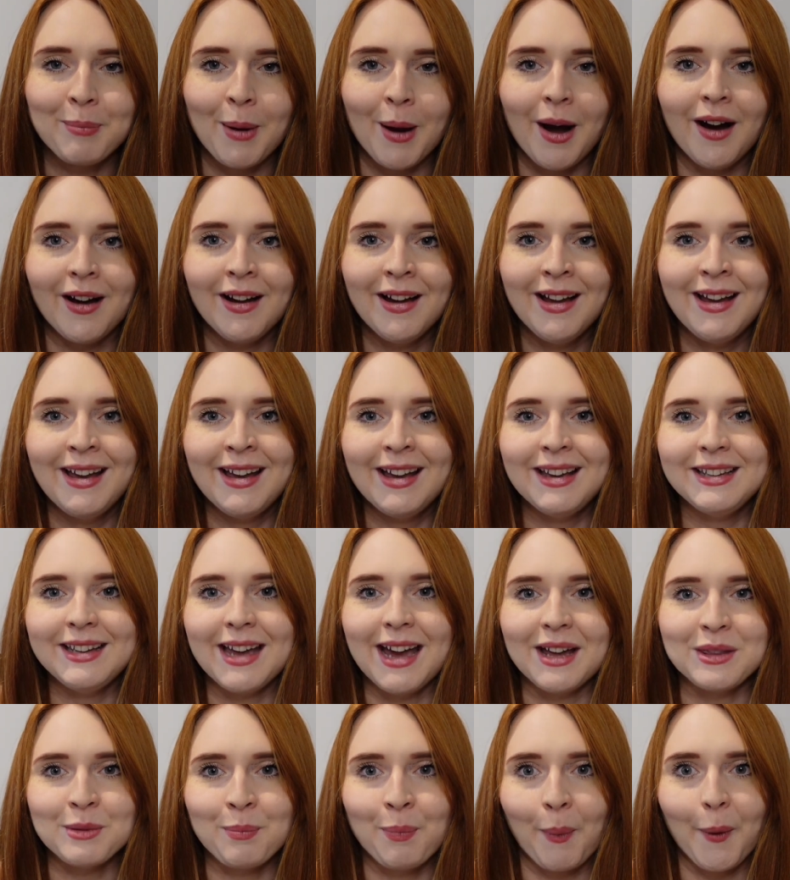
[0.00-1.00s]
But
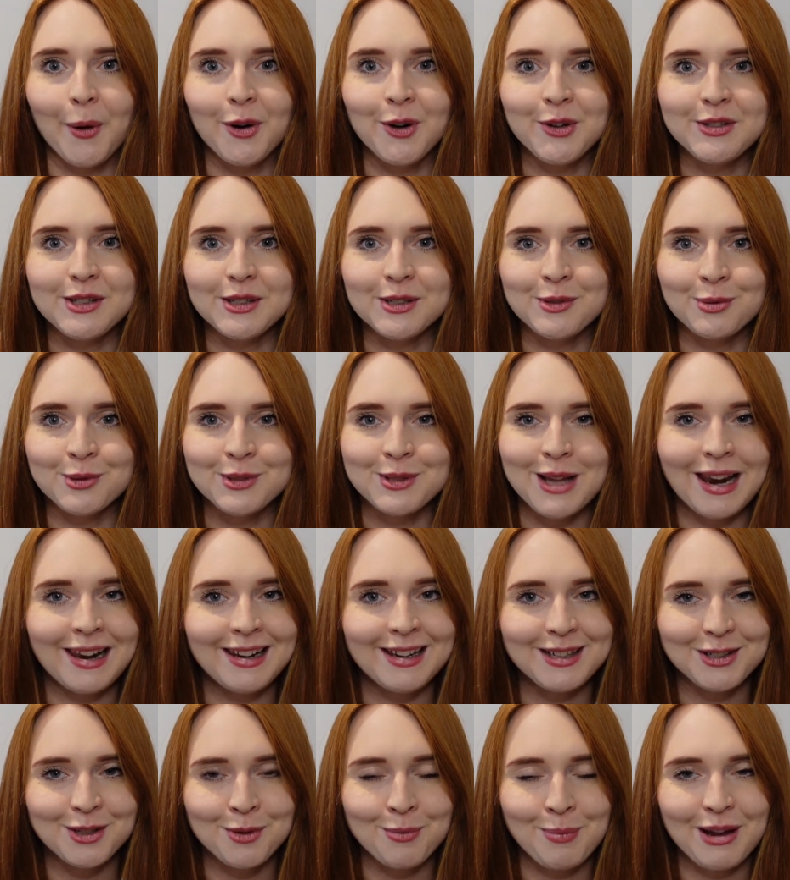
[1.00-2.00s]
yeah, the process was a
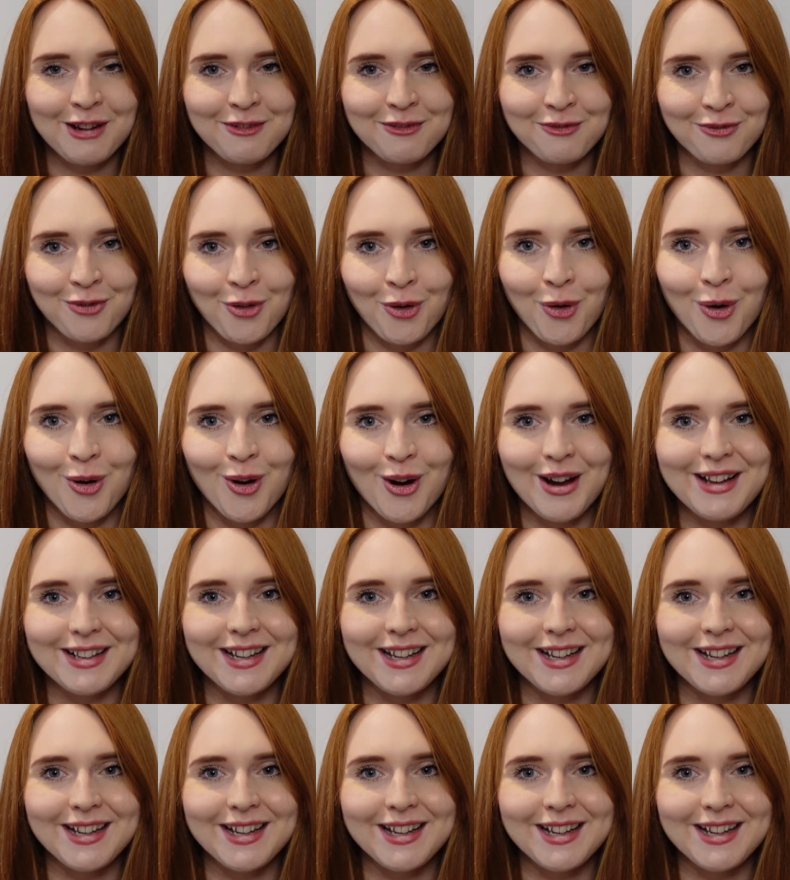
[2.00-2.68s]
little bit fraught.